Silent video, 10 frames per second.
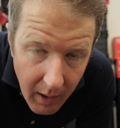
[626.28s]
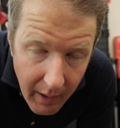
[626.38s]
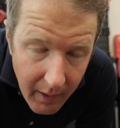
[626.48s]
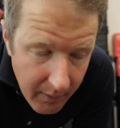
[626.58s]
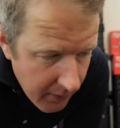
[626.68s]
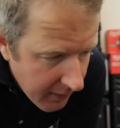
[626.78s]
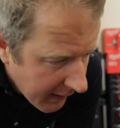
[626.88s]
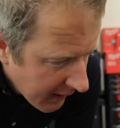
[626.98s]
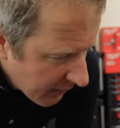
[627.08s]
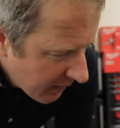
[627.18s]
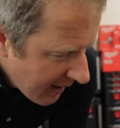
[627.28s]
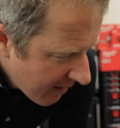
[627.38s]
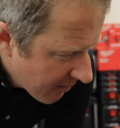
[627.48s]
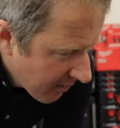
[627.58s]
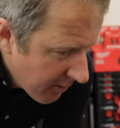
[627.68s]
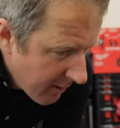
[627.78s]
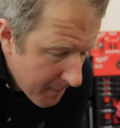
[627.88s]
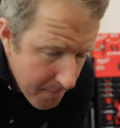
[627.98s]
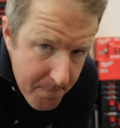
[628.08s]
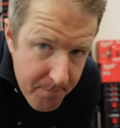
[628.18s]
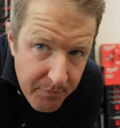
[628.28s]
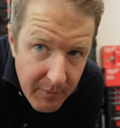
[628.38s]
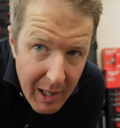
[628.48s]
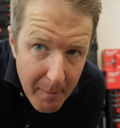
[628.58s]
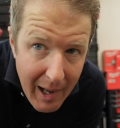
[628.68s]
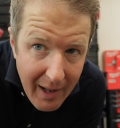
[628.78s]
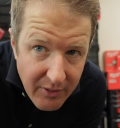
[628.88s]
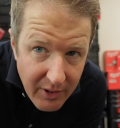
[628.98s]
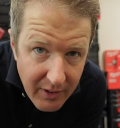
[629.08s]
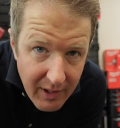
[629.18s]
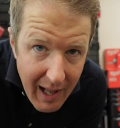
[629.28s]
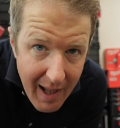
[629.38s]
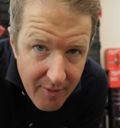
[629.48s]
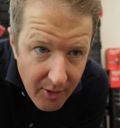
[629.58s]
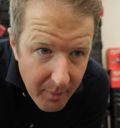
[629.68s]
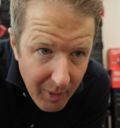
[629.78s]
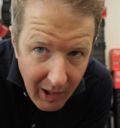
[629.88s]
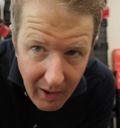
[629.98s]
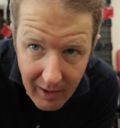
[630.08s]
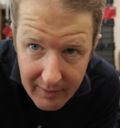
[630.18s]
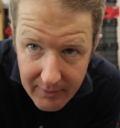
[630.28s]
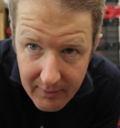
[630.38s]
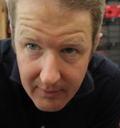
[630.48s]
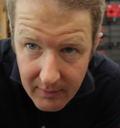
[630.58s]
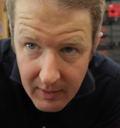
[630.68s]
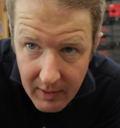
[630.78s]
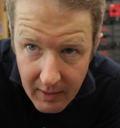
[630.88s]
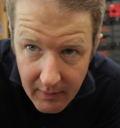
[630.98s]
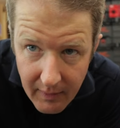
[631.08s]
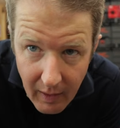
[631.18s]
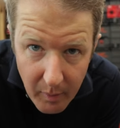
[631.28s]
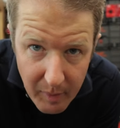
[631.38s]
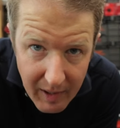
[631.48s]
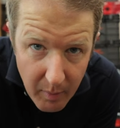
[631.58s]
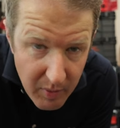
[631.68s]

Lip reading: I don't think I would ever imagined ever in my life that I'd be in a